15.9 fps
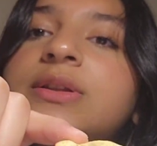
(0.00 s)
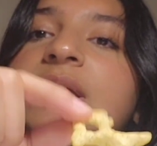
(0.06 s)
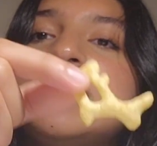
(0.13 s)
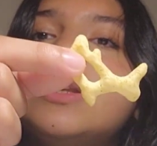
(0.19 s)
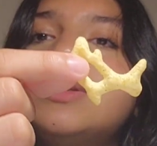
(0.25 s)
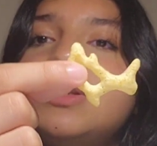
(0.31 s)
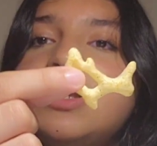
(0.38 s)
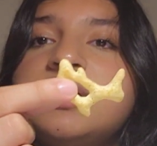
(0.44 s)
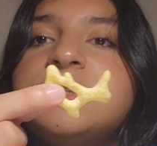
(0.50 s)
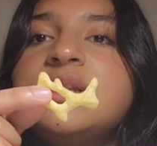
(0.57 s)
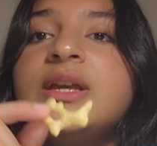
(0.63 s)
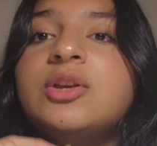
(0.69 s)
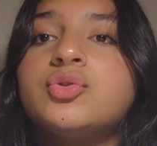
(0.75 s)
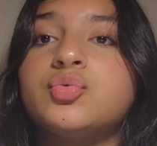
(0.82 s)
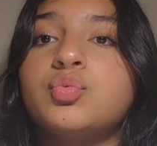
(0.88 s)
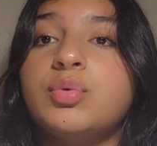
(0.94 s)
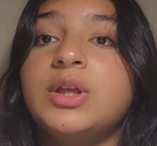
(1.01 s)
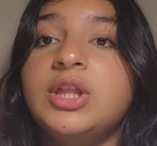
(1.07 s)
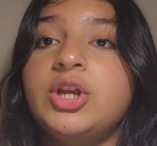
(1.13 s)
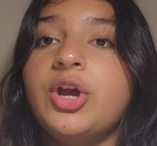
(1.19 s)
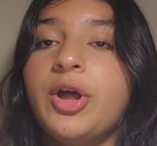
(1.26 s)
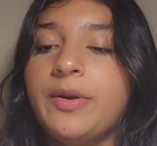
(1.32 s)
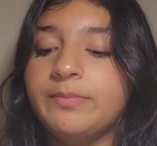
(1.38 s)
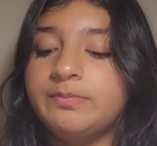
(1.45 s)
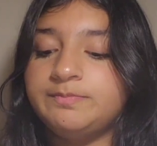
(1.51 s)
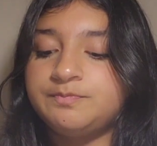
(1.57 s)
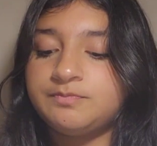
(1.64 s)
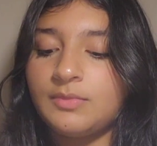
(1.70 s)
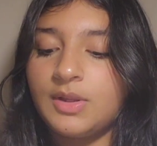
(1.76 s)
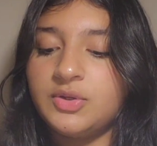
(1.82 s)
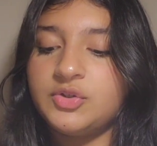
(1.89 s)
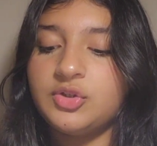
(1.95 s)
Like the seasoning is really good.
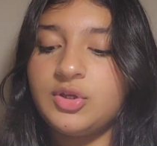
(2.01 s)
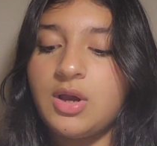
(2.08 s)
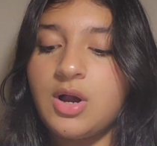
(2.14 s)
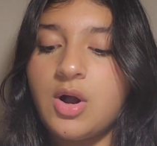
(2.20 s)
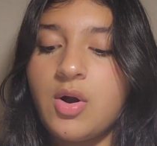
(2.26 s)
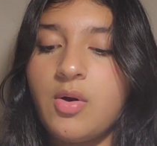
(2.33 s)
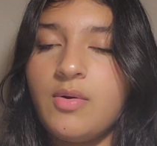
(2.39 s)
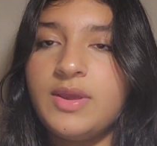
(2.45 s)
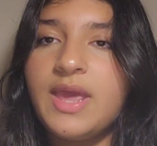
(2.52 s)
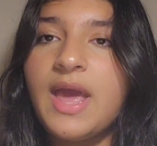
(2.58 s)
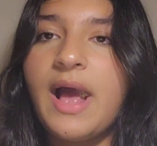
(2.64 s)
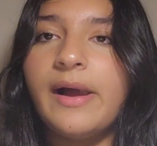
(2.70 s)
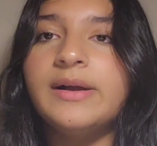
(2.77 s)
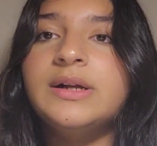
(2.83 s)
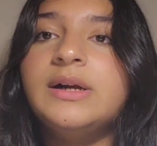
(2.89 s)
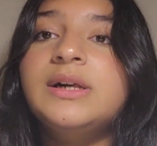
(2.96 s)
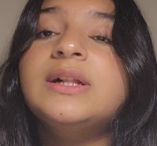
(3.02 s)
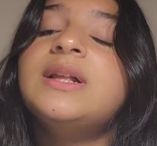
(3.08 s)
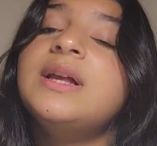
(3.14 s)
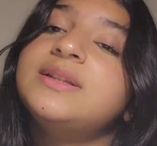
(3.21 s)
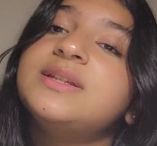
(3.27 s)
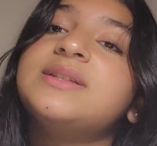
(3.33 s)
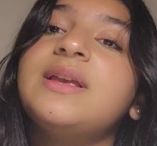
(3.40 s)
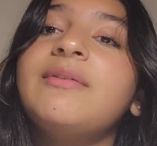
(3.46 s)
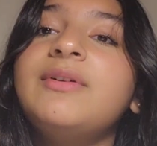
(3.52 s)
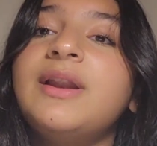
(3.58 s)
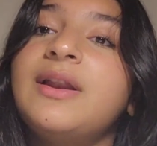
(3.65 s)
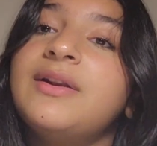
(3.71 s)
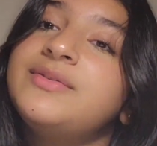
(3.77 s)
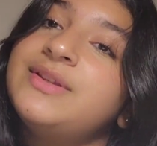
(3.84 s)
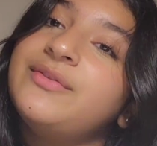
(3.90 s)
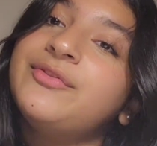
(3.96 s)
So yeah, it's a 7
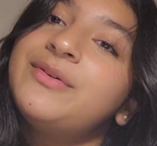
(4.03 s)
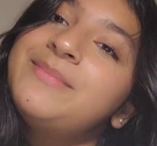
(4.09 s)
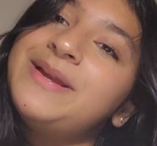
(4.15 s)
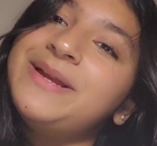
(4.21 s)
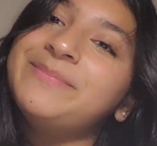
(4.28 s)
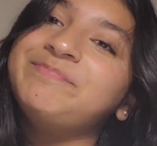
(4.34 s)
out of 10 for me.